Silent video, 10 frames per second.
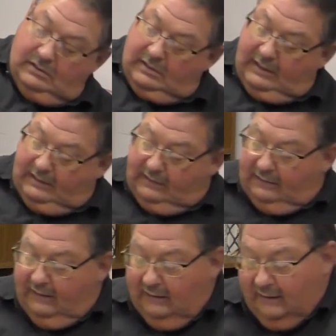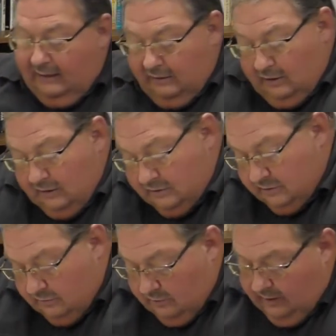get that done. Does
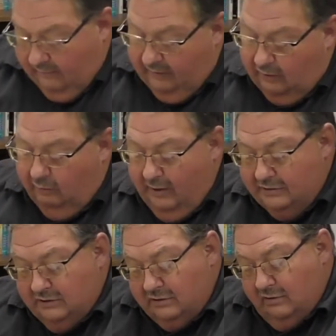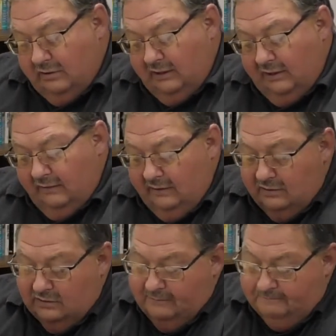it have any questions on any of
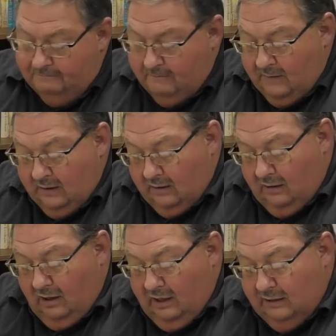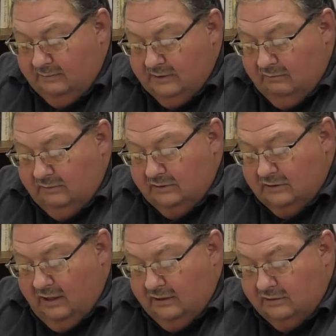these items that we
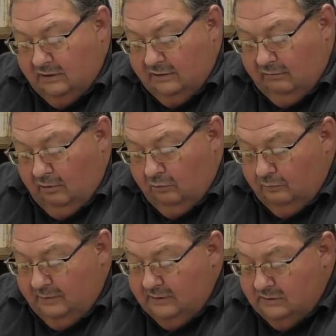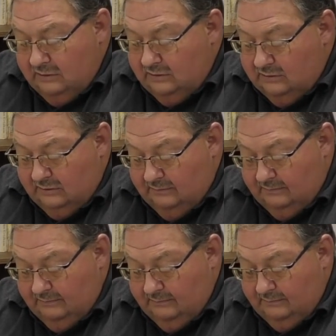discussed under old business?
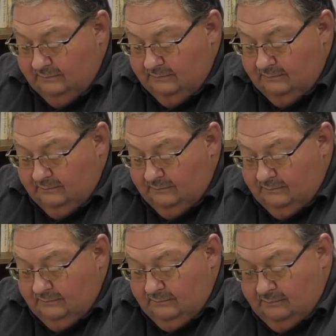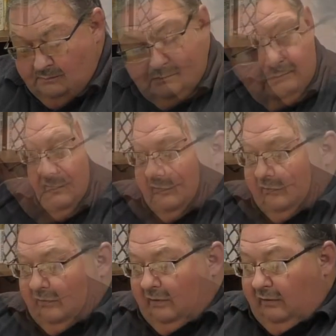
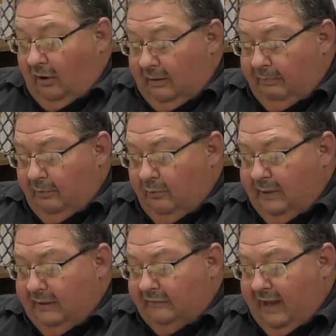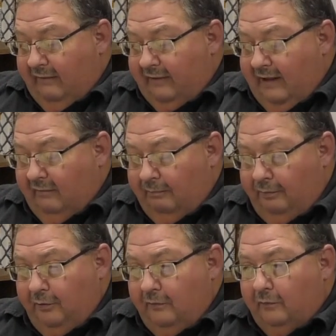Members, our employees have to have
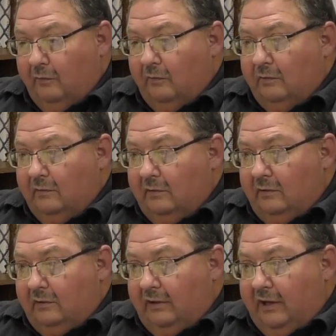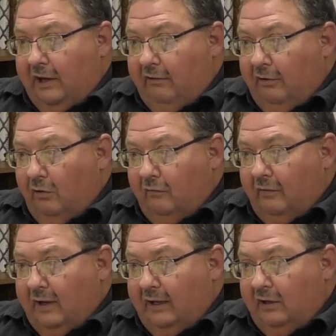approval to carry
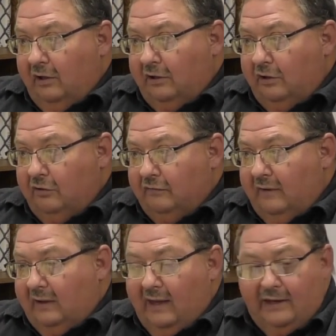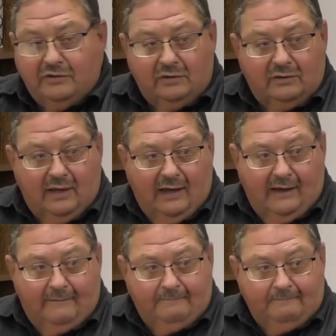over any unused vacation
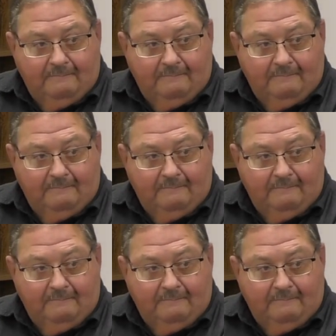time